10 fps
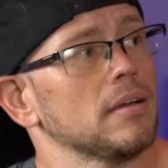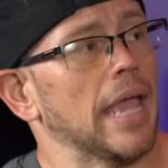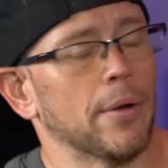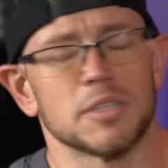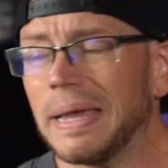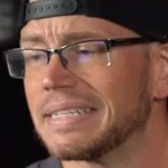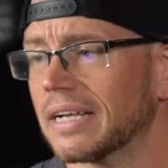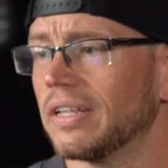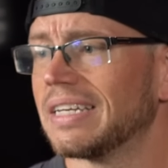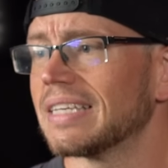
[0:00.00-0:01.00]
it was
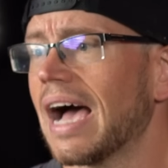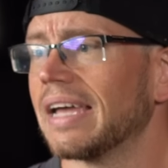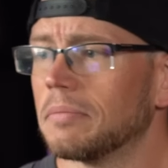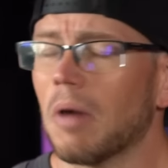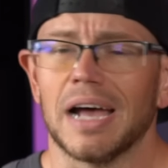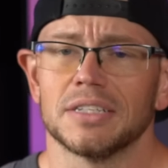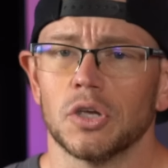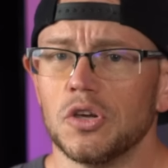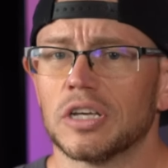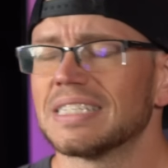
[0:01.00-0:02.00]
basically designed in mind so
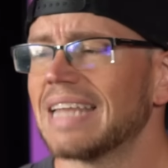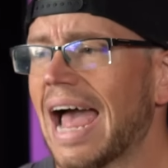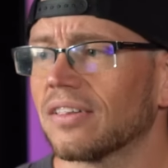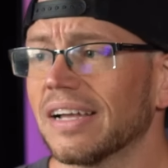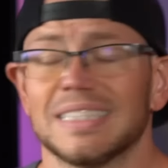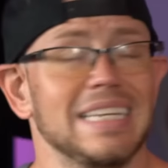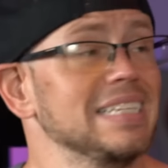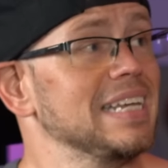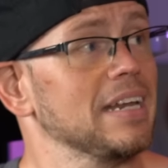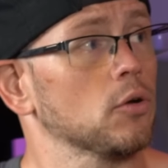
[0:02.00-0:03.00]
you could stack like a
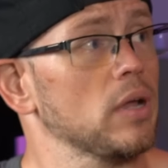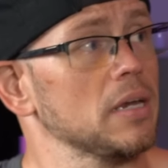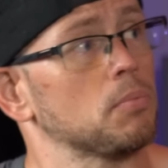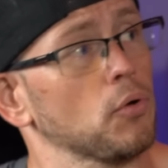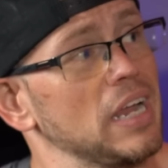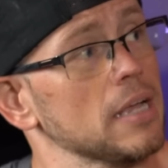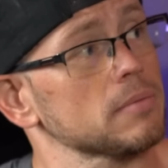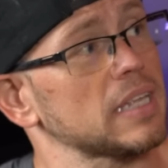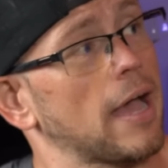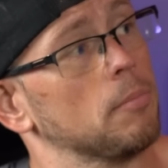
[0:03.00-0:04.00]
TC integrated preamp
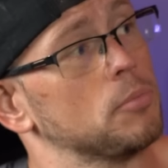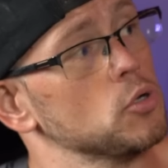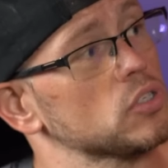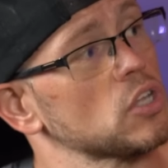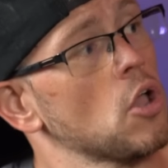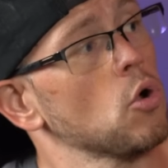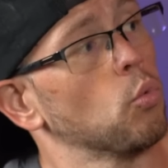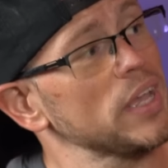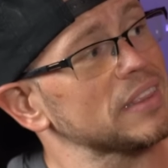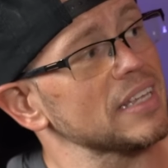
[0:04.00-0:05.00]
style boost
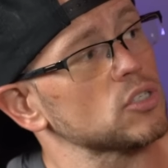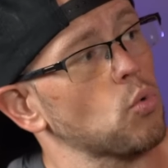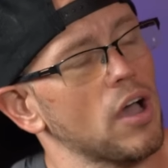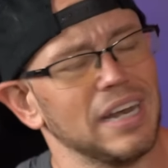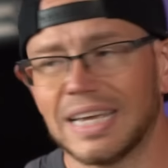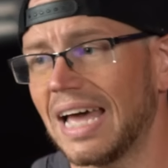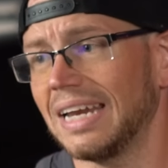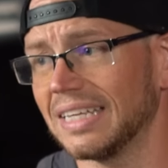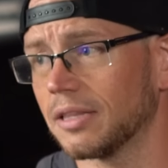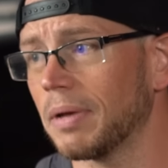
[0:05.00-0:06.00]
with this one and kind of
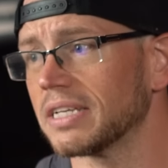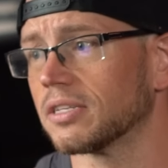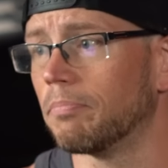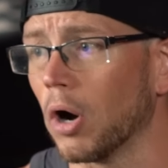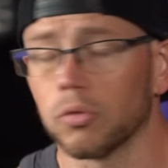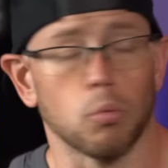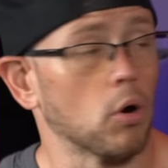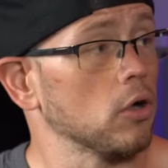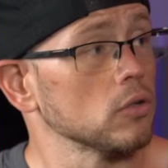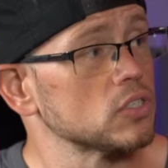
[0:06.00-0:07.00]
get the best of both
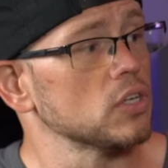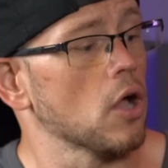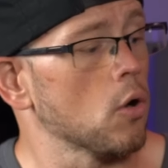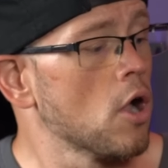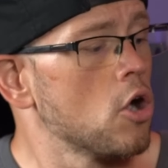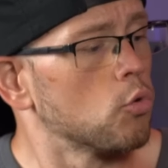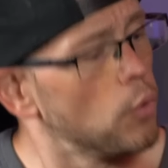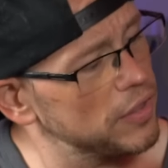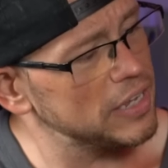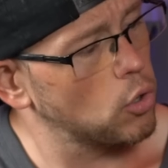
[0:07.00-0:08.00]
worlds. So
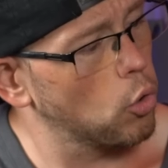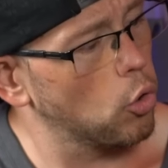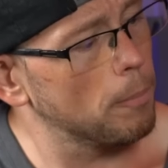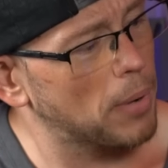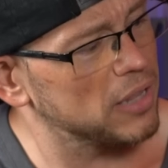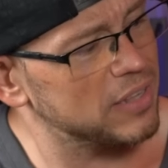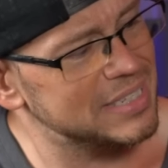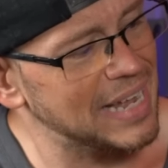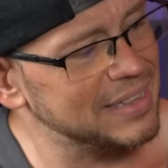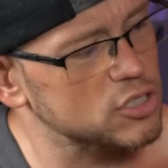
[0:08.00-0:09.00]
really cool, but let's
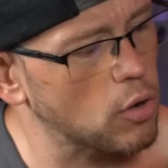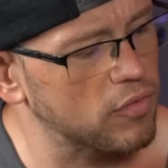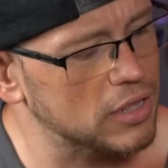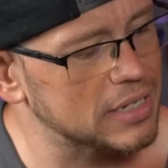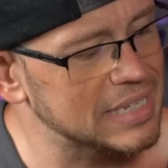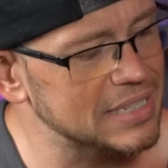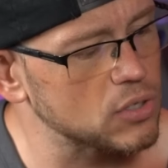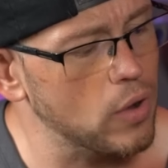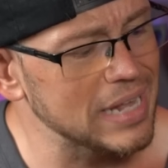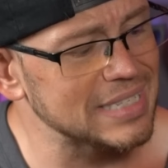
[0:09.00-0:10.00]
take this over to the
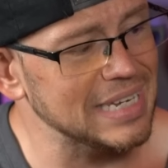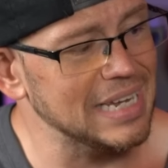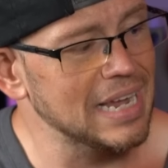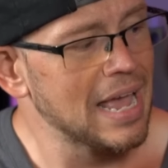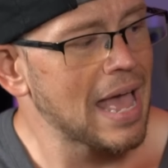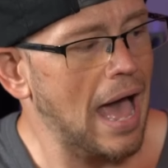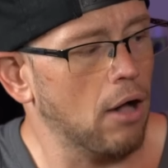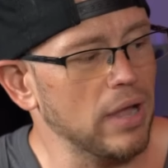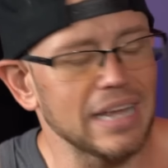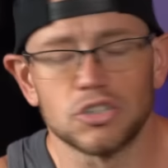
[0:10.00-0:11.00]
Diezel and see
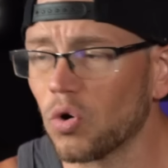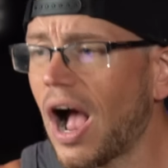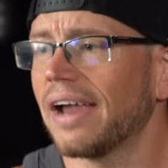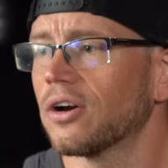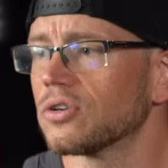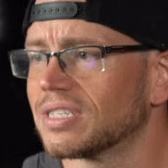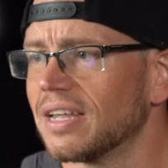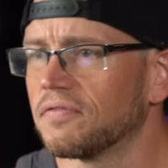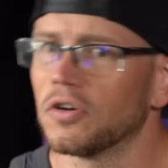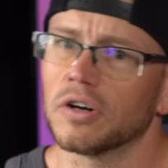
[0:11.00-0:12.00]
how a drier,
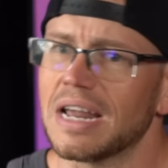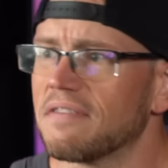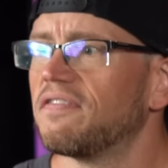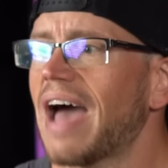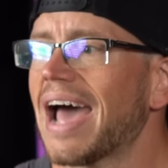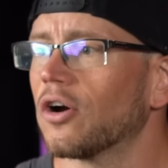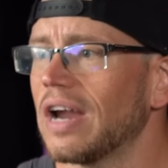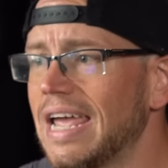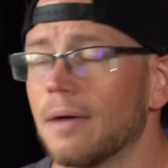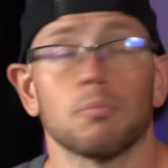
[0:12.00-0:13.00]
stiffer, kind of fatter
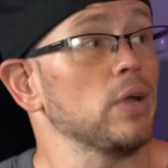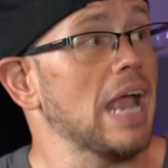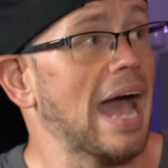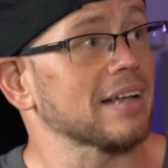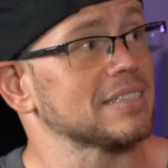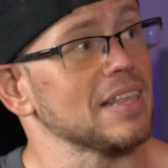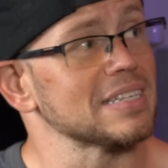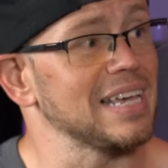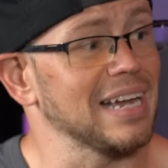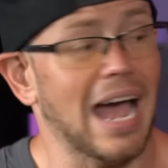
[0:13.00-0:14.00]
amp reacts to this
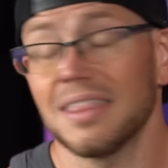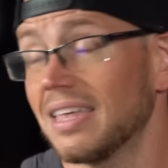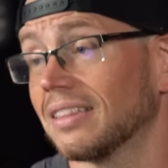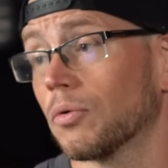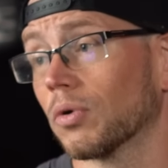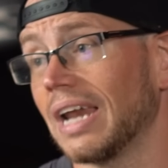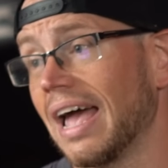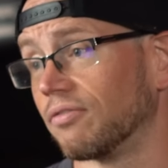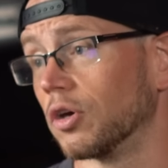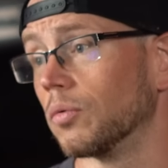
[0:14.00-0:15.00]
thing. I think that we're gonna
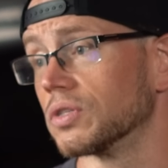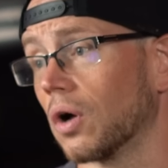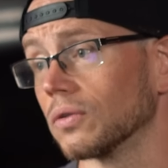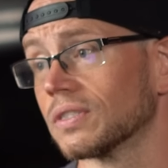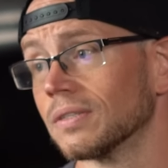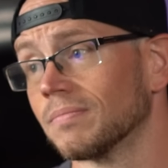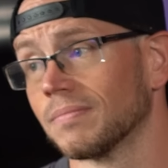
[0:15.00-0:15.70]
have good results.